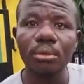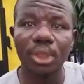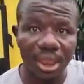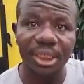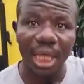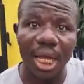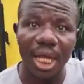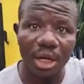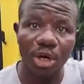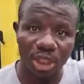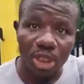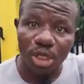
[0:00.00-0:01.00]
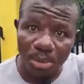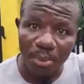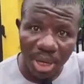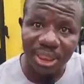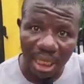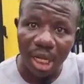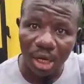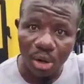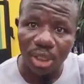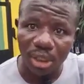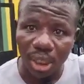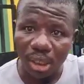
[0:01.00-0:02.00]
The Sahel country, remember Sahel
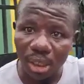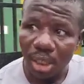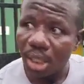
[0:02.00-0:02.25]
country?